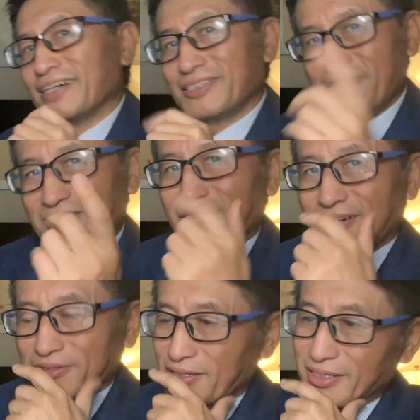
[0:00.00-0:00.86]
You know
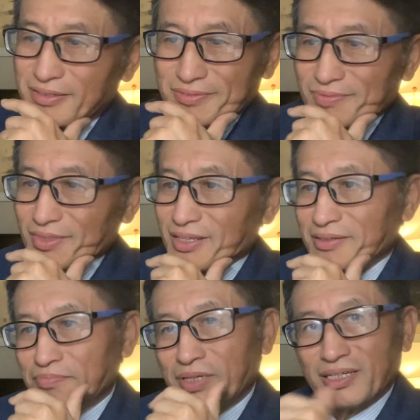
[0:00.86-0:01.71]
how the
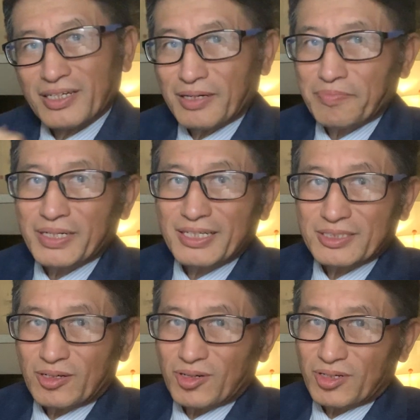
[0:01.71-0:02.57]
big companies
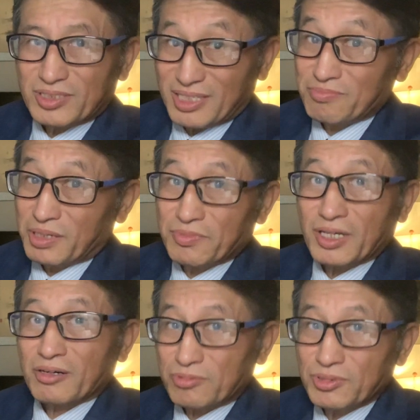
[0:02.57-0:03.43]
are. Sometimes they
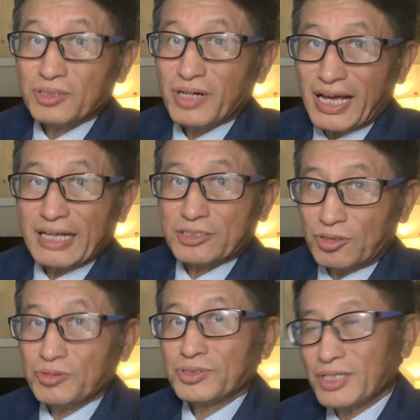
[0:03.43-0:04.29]
are real
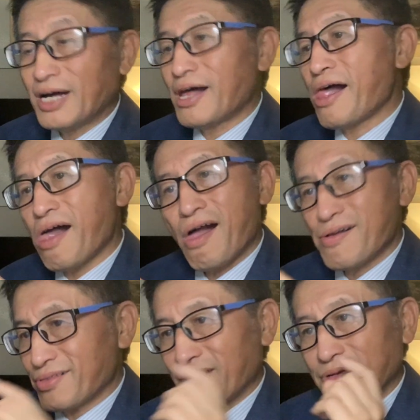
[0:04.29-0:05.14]
assholes.
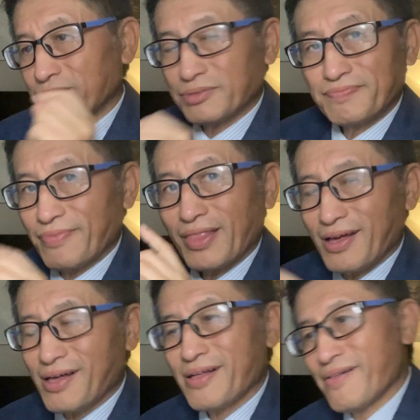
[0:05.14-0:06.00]
They would,
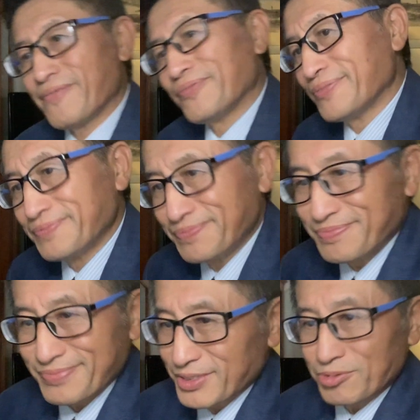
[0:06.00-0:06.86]

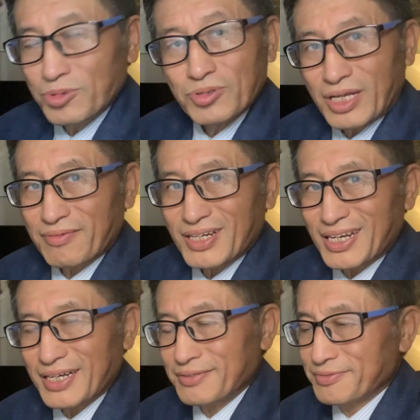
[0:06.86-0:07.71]
you won't have a
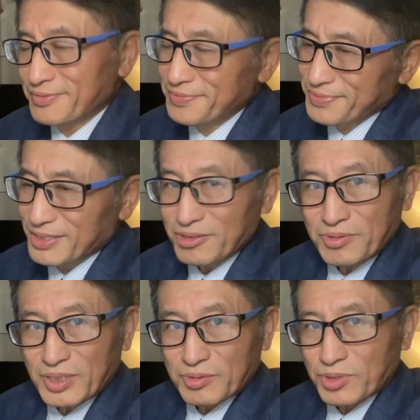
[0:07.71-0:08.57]
life. You don't
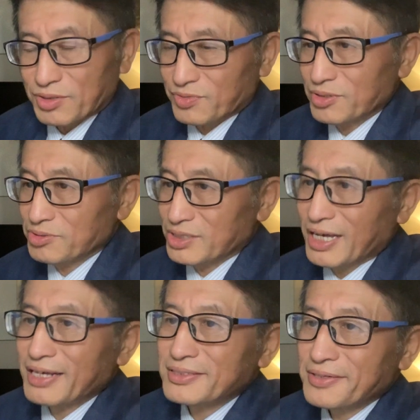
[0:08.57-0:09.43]
want to work for those
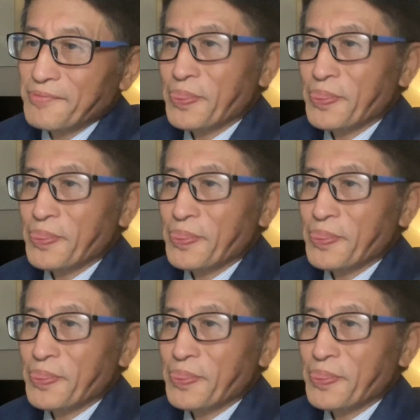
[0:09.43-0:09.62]
guys.